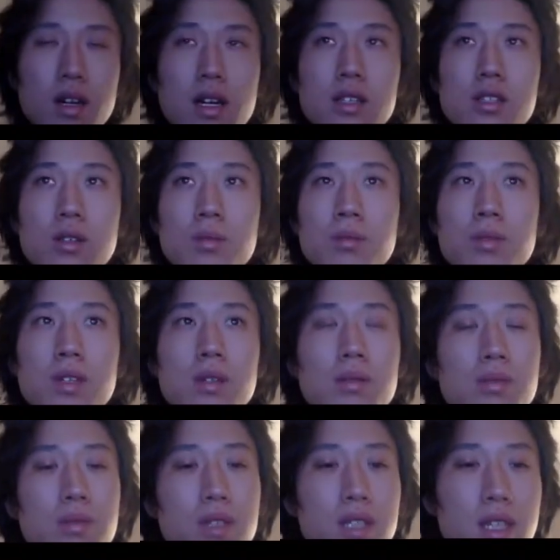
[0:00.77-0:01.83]
Hi, so I'm going to
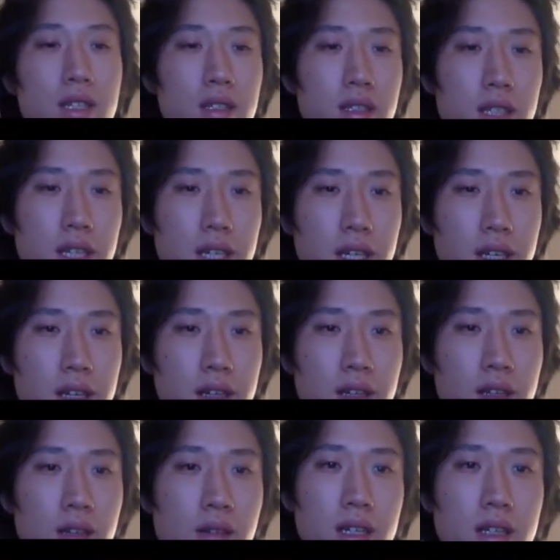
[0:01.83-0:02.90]
present a
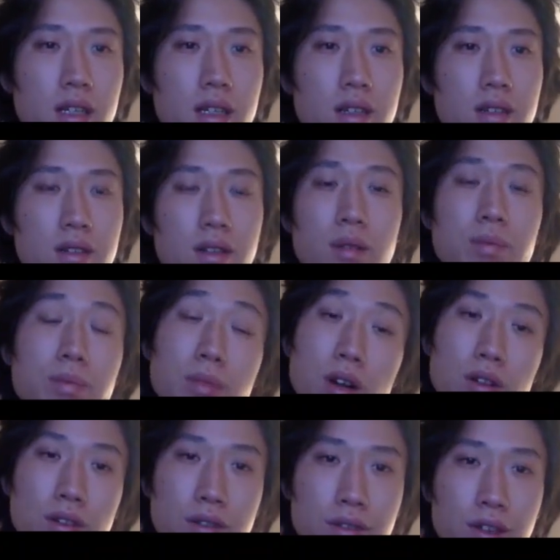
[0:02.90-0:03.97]

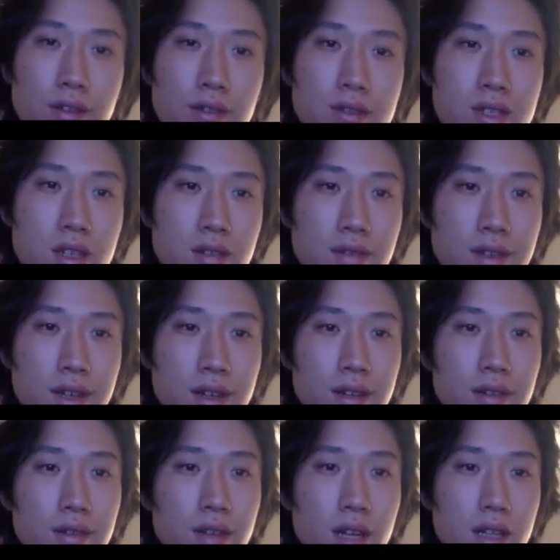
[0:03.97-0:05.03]
overview of a survey
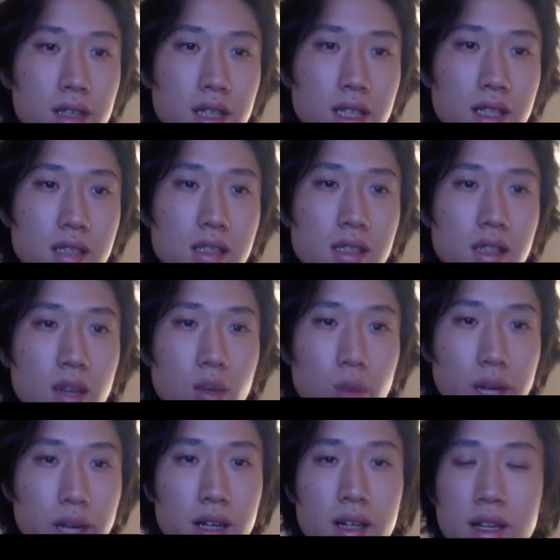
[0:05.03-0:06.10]
of
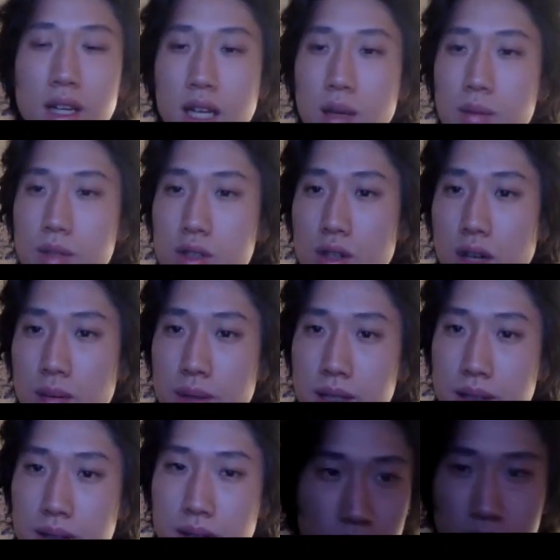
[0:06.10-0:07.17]
context-aware image
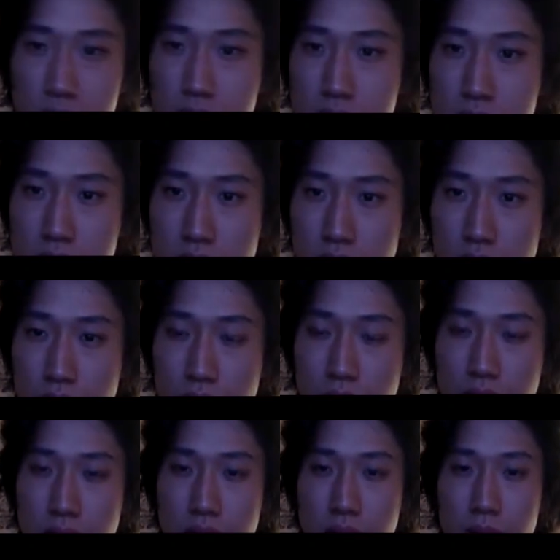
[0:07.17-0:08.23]
cropping. So
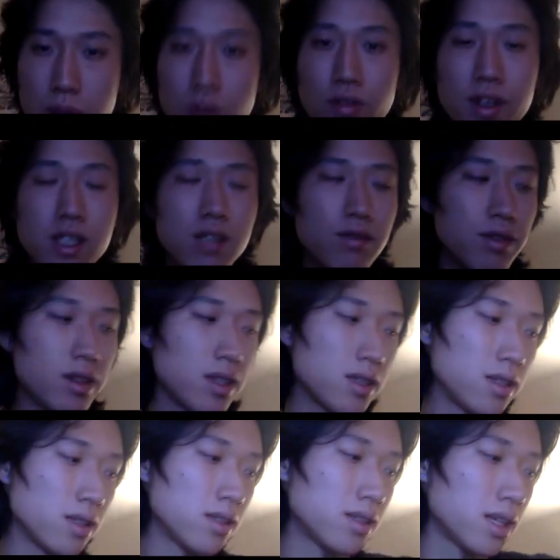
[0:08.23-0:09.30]
the motivation for
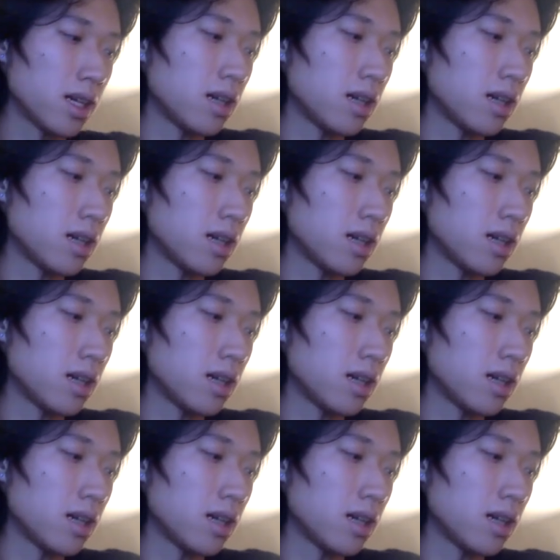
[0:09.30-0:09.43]
this is